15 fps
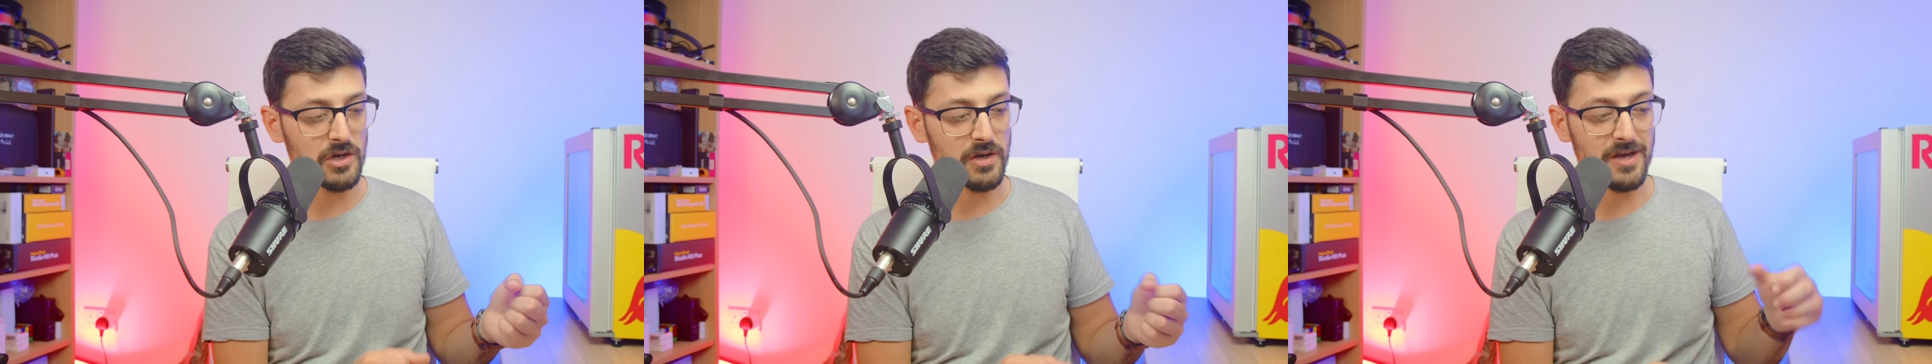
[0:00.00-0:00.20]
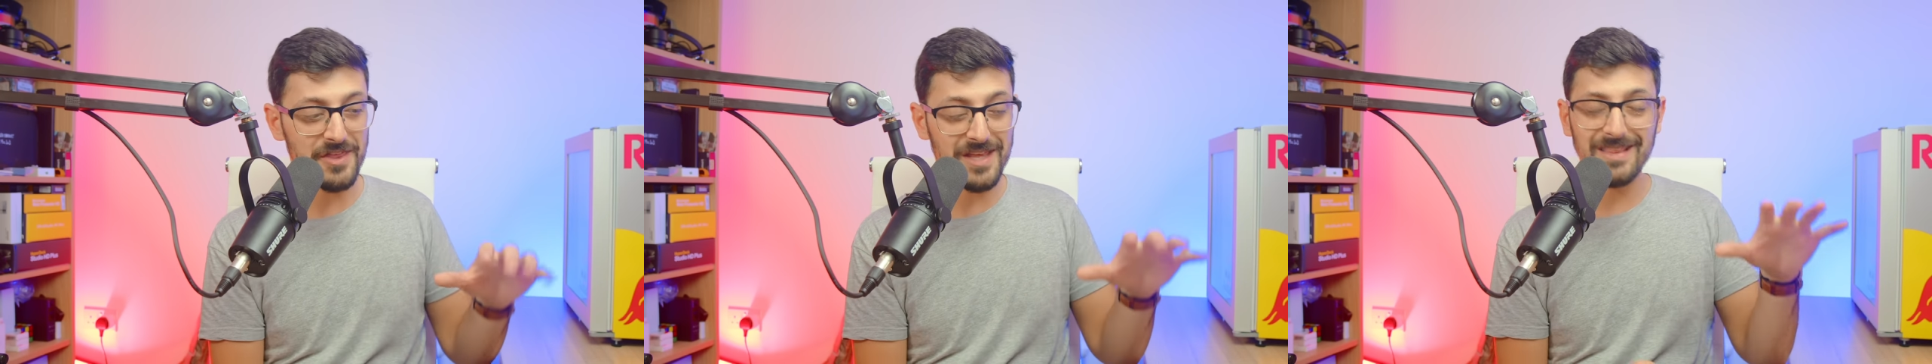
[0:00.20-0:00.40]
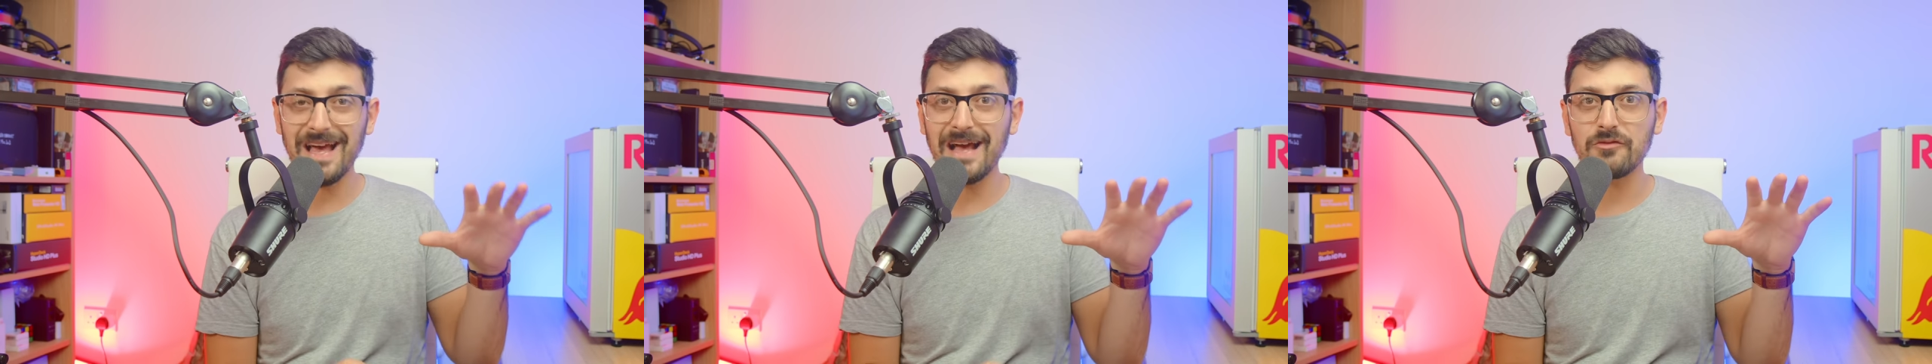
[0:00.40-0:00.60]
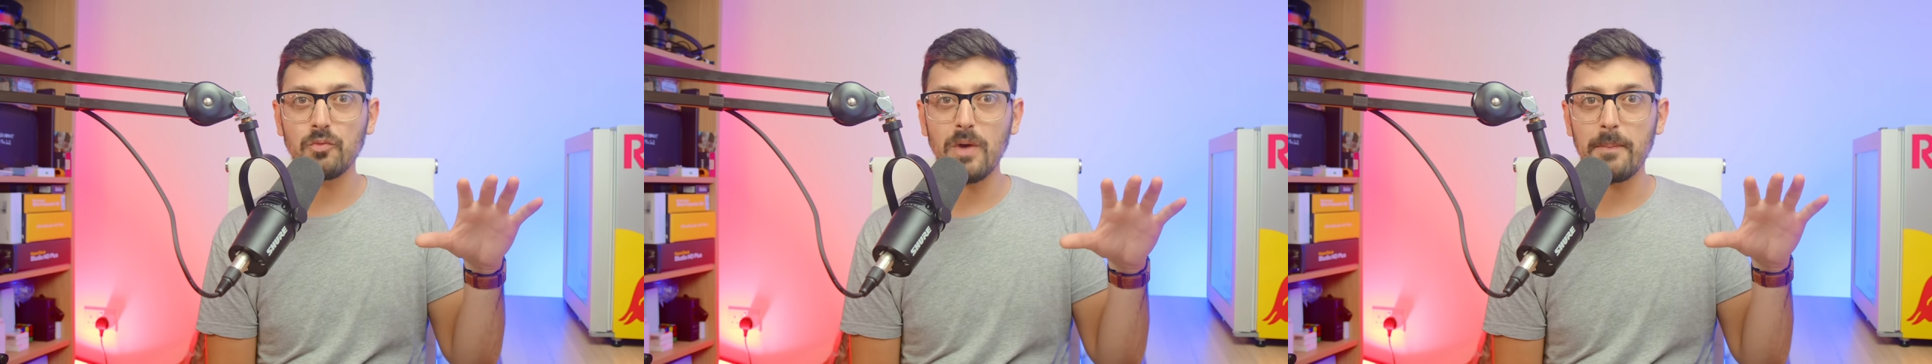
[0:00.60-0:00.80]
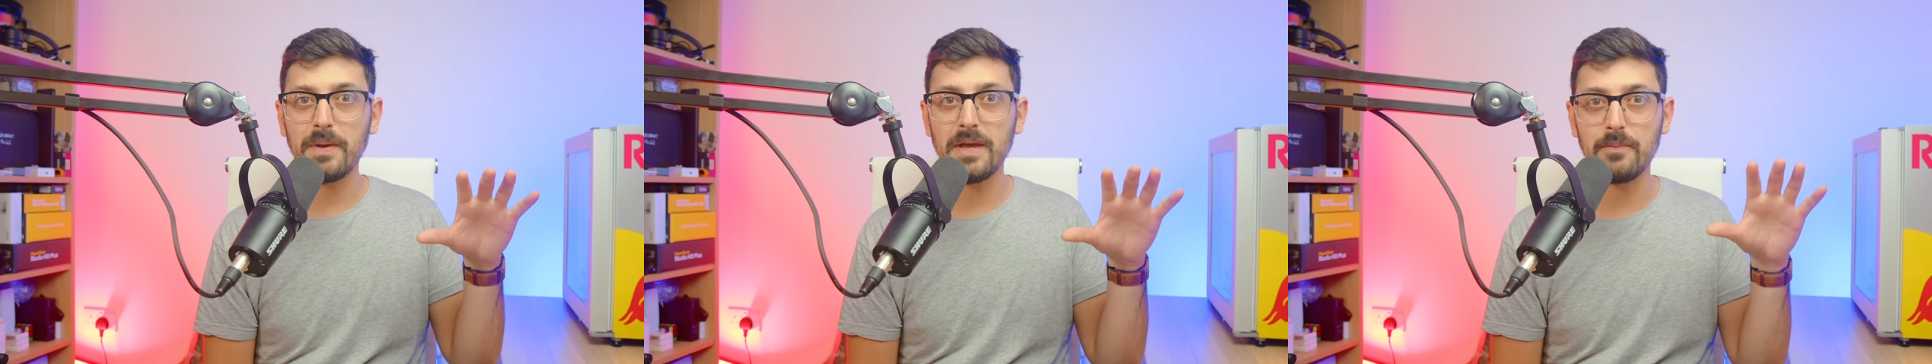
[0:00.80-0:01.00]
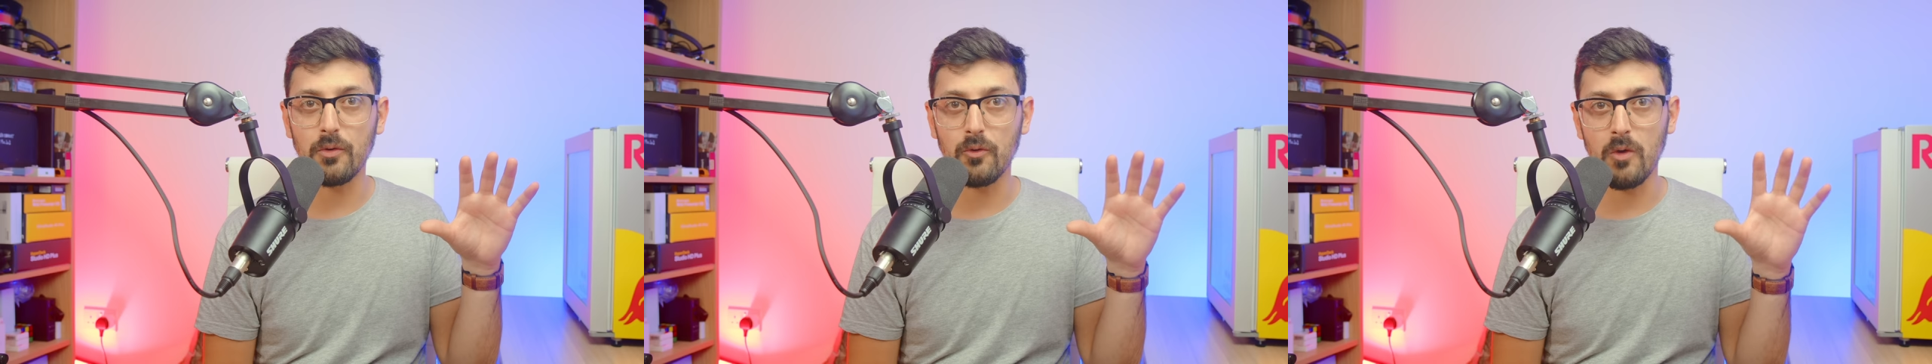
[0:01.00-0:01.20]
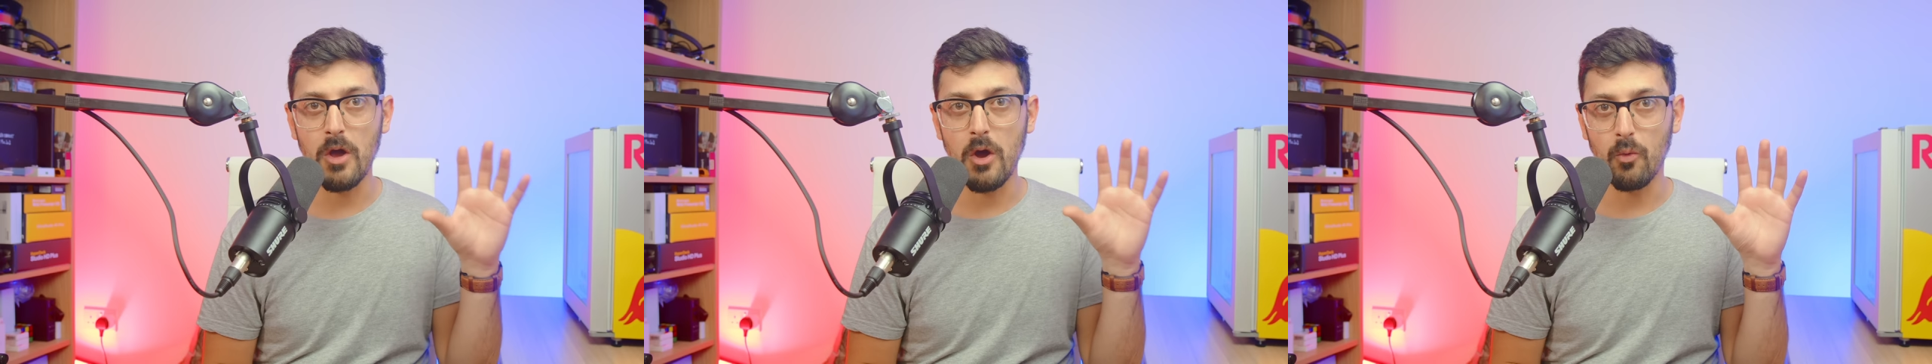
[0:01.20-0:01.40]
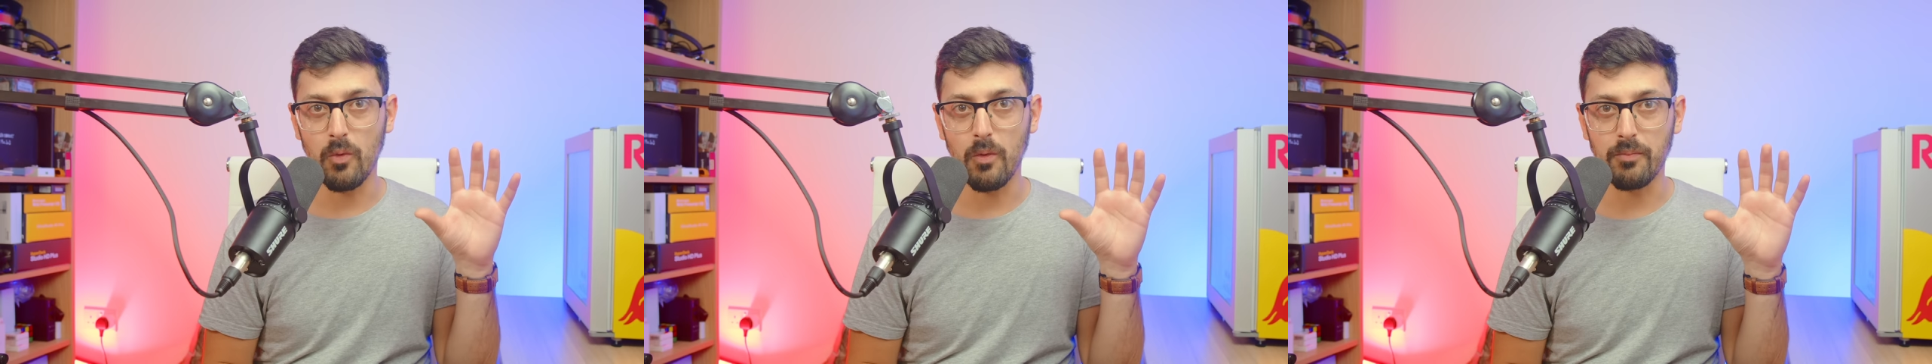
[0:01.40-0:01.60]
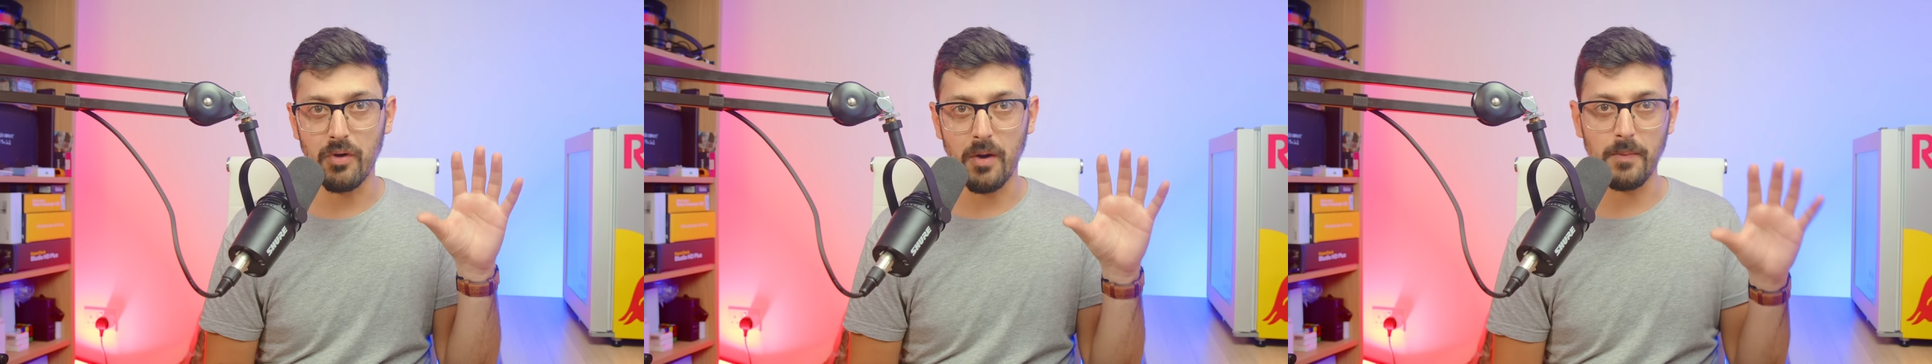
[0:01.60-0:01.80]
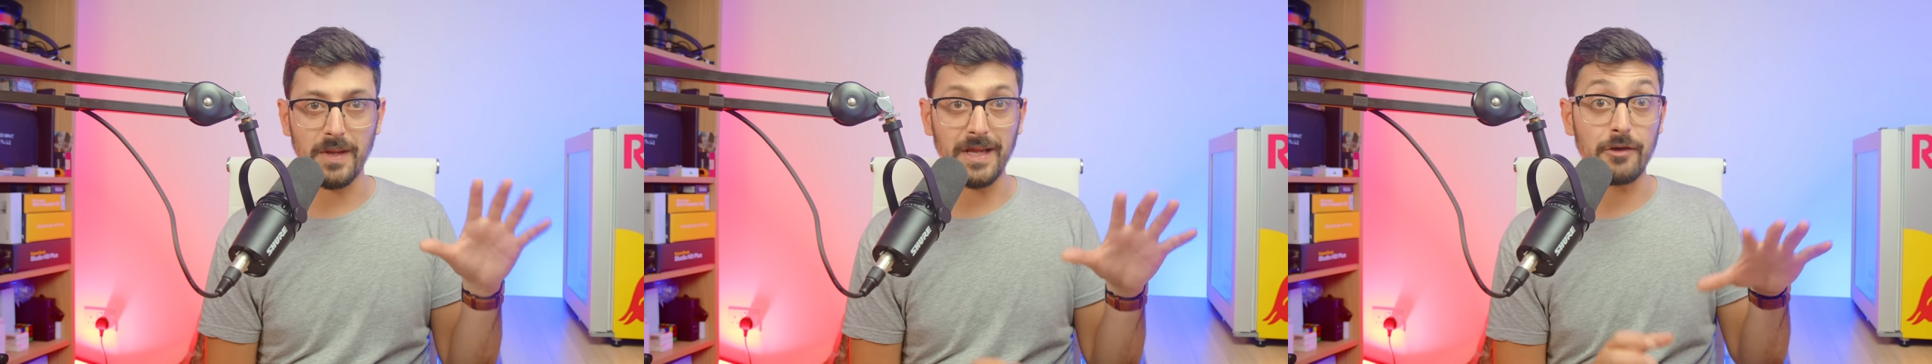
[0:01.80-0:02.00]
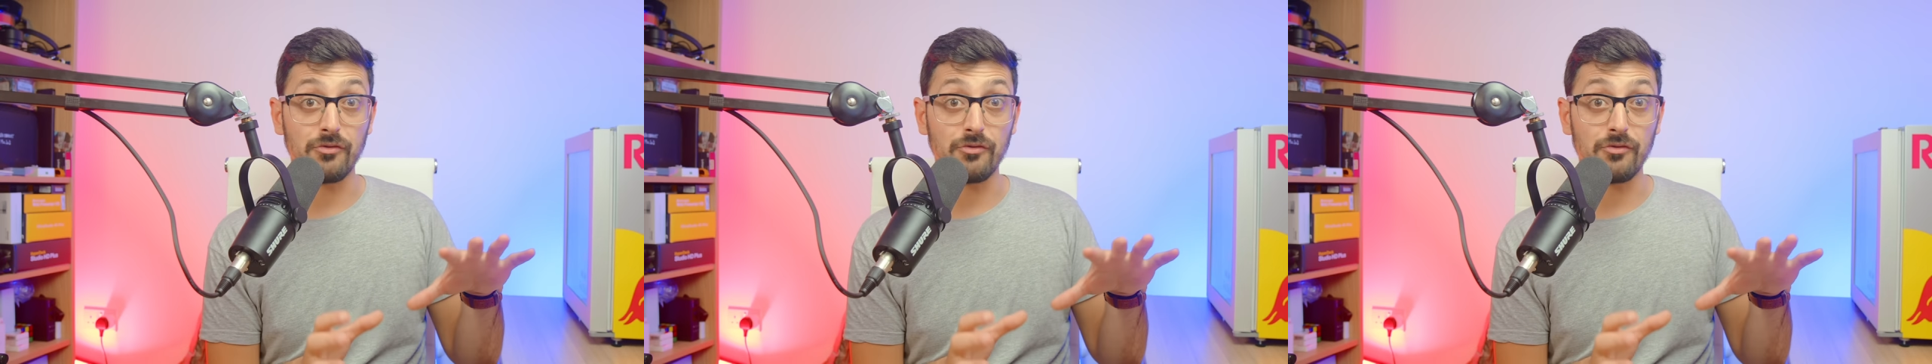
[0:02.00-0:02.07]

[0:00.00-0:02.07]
And I think that's where people will probably